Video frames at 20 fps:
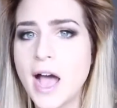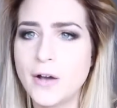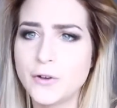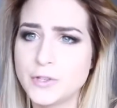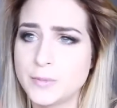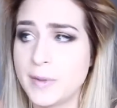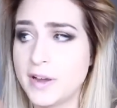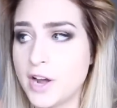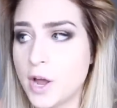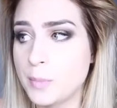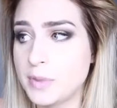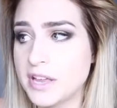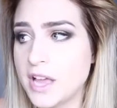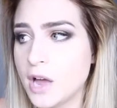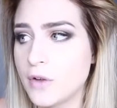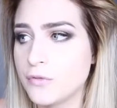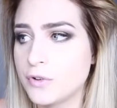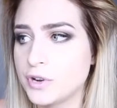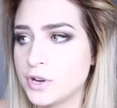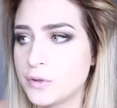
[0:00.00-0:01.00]
house might not be
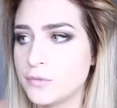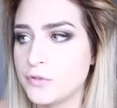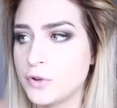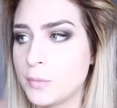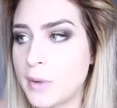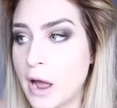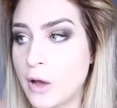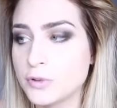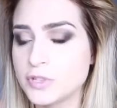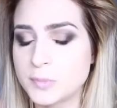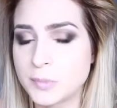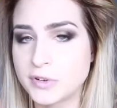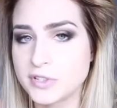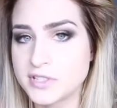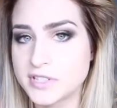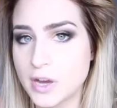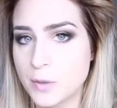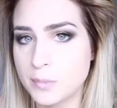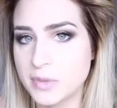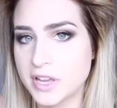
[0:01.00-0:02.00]
covered if your house
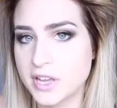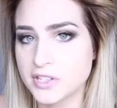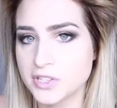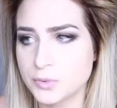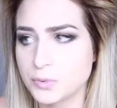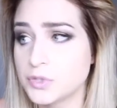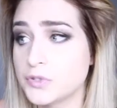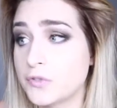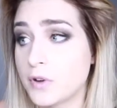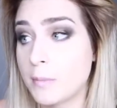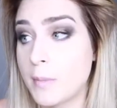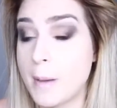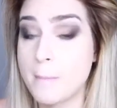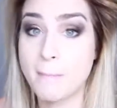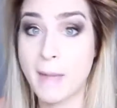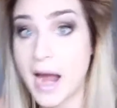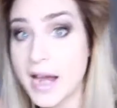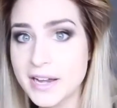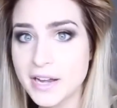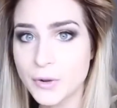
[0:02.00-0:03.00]
burns down because it was from a
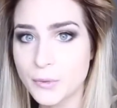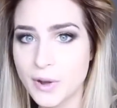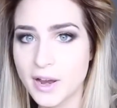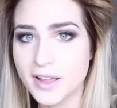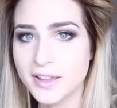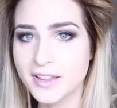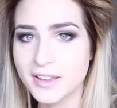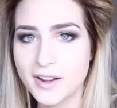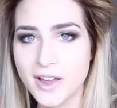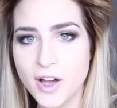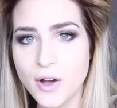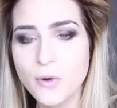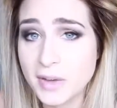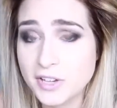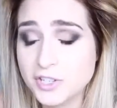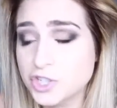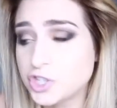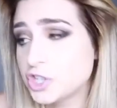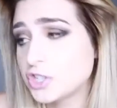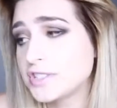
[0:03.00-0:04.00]
mining rig, you know?
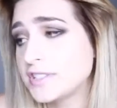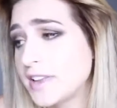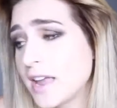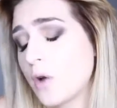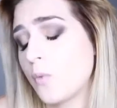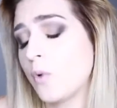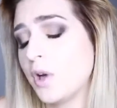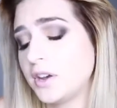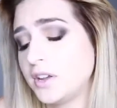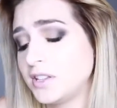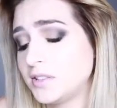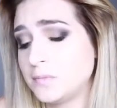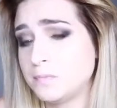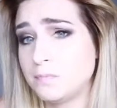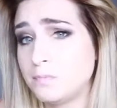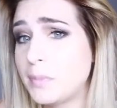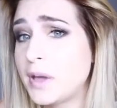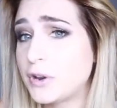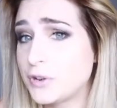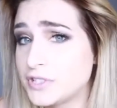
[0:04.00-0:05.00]
Just get one. It's
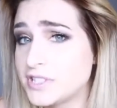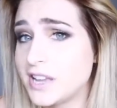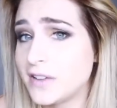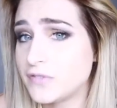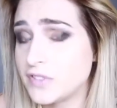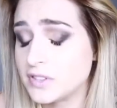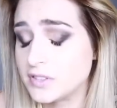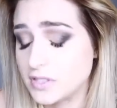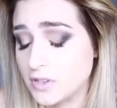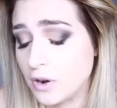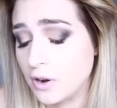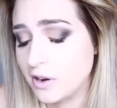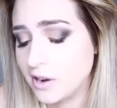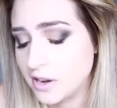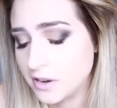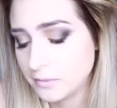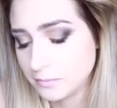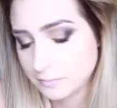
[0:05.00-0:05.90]
better safe than sorry.